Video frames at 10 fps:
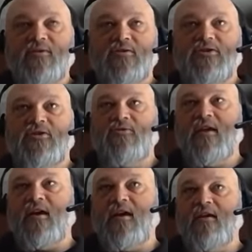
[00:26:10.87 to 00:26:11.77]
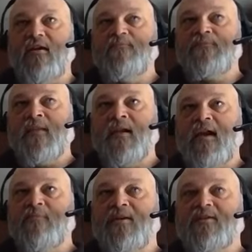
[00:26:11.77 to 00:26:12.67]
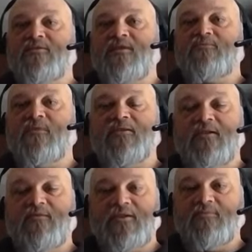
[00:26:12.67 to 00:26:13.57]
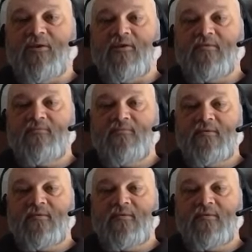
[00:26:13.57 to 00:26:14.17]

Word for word: To shoot a a pistol that's relatively small,